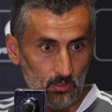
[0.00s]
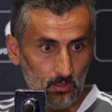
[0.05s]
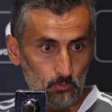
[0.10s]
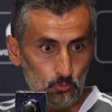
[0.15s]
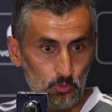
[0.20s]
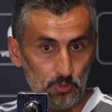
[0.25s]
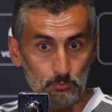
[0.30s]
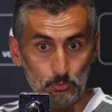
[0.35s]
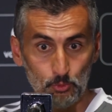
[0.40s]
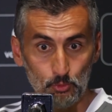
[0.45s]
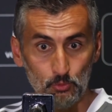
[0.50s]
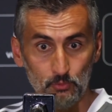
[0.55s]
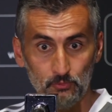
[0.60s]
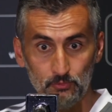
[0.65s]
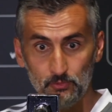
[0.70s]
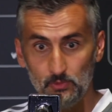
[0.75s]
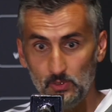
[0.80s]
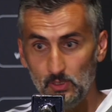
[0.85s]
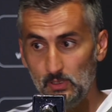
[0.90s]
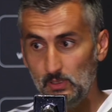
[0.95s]
We
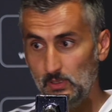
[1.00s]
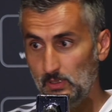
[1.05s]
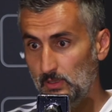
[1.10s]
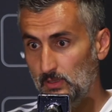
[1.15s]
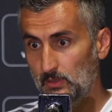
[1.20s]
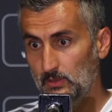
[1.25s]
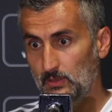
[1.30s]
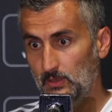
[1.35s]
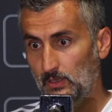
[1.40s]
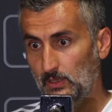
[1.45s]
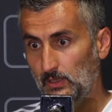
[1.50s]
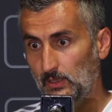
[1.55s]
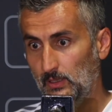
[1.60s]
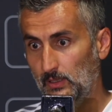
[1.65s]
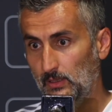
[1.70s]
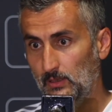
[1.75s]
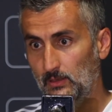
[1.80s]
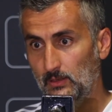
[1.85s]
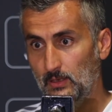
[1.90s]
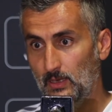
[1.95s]
prove
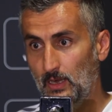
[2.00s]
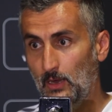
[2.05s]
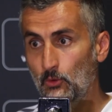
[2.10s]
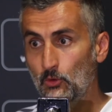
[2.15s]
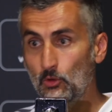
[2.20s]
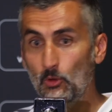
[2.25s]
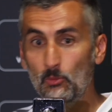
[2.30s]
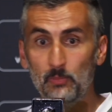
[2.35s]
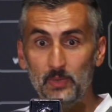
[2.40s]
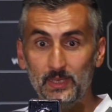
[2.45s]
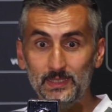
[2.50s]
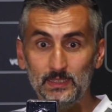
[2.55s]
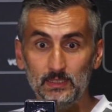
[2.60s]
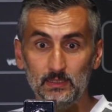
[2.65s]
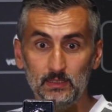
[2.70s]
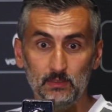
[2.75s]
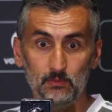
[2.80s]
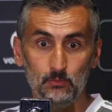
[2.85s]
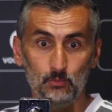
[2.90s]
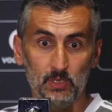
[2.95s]
how
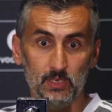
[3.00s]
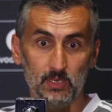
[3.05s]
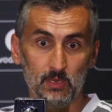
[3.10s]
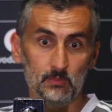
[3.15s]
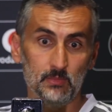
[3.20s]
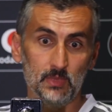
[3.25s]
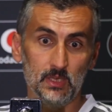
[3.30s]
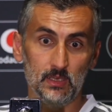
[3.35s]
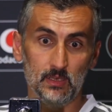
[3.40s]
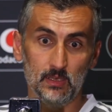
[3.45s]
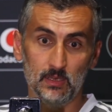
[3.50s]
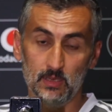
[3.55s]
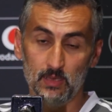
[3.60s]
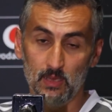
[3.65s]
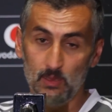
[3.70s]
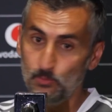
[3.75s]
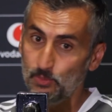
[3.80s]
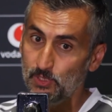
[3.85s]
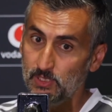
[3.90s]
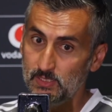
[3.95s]
competitive we can be in
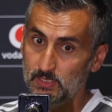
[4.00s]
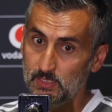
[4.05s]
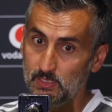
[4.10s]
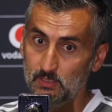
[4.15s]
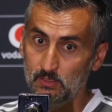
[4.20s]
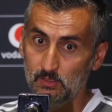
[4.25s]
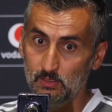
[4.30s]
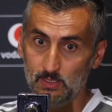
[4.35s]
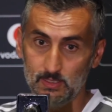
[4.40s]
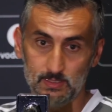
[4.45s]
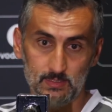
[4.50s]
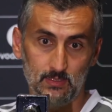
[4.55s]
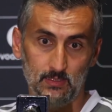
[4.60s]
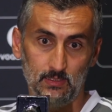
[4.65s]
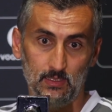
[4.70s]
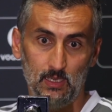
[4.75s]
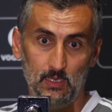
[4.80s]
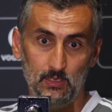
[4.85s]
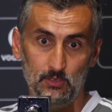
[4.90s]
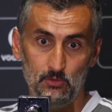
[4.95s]
every single
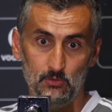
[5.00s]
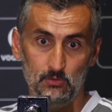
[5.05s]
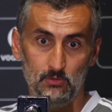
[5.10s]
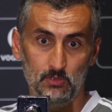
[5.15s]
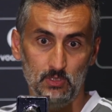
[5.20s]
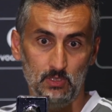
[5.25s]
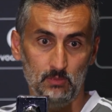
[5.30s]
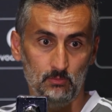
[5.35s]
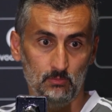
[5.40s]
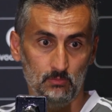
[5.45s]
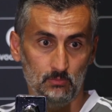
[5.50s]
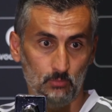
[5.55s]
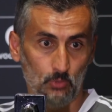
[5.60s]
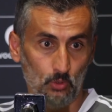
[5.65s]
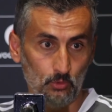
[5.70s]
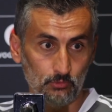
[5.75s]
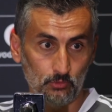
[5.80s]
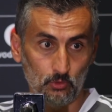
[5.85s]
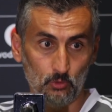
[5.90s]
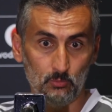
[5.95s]
scenario in
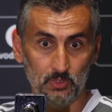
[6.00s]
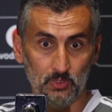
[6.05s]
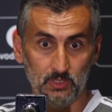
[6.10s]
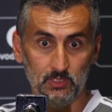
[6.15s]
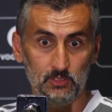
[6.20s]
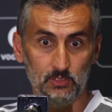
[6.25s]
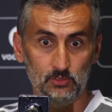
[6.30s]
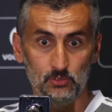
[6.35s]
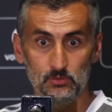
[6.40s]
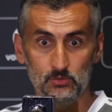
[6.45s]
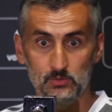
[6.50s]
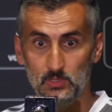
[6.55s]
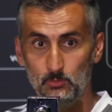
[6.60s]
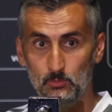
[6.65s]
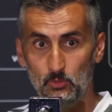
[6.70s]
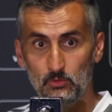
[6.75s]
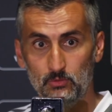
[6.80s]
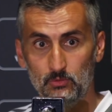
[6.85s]
both competitions, the